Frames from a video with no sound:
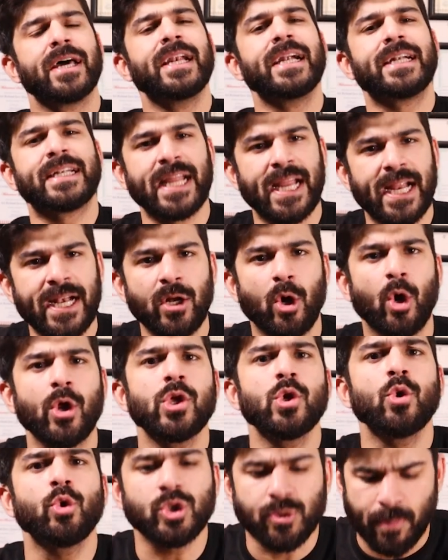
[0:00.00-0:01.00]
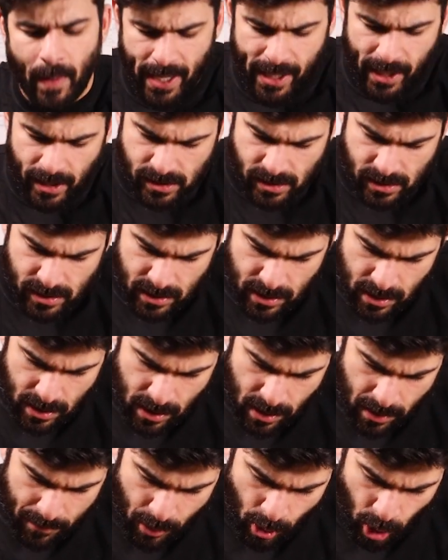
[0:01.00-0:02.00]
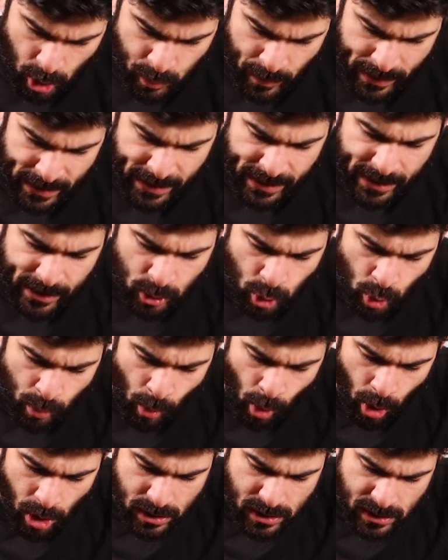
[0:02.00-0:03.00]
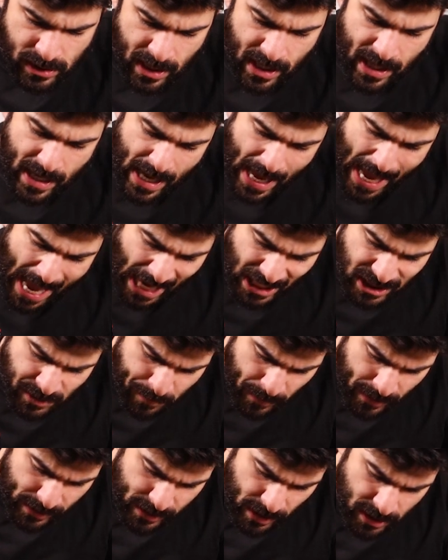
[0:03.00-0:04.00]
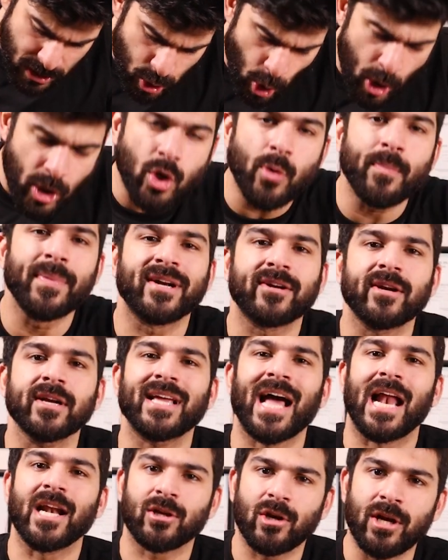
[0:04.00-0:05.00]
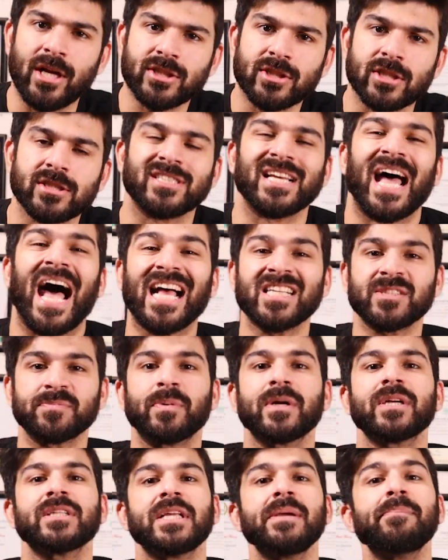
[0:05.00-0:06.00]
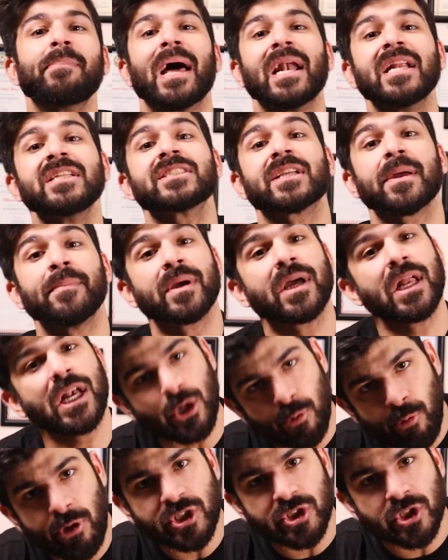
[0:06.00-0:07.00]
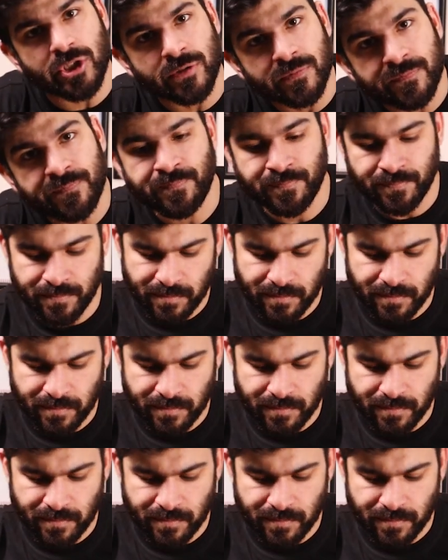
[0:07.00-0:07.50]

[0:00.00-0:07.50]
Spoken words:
retained or used by us because we needed 2 moles as per the stoichiometric calculations, as per the balanced chemical equation.